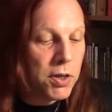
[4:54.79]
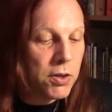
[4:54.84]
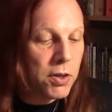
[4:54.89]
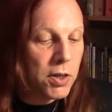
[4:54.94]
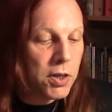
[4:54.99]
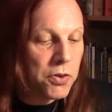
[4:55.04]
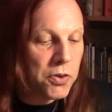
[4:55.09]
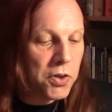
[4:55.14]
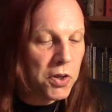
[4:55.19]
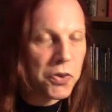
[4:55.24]

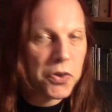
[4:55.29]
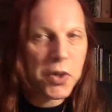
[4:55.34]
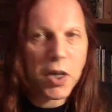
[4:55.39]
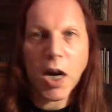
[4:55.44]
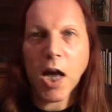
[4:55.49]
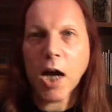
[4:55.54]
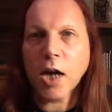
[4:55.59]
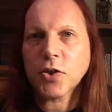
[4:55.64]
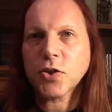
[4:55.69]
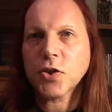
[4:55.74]
the
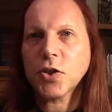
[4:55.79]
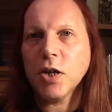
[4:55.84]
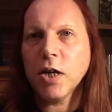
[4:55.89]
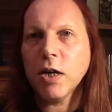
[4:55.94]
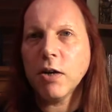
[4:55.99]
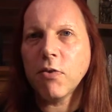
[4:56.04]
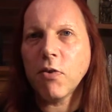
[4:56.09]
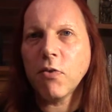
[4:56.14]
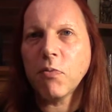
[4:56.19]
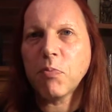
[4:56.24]
last
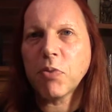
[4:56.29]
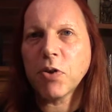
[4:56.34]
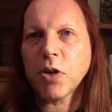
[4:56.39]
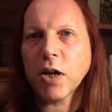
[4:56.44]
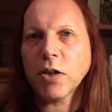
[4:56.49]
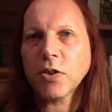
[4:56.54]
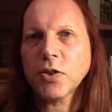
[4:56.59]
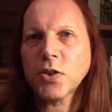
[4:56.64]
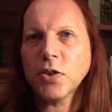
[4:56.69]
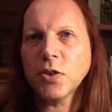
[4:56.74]
year of
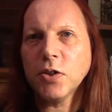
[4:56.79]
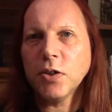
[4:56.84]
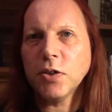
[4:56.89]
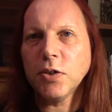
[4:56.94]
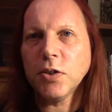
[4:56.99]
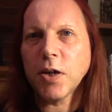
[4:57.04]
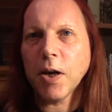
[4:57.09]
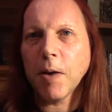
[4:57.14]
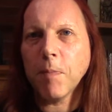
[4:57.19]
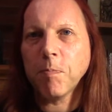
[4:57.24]
production,
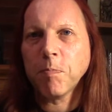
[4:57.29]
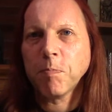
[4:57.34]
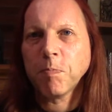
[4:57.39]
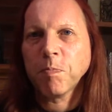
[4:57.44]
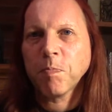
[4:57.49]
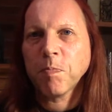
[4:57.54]
and a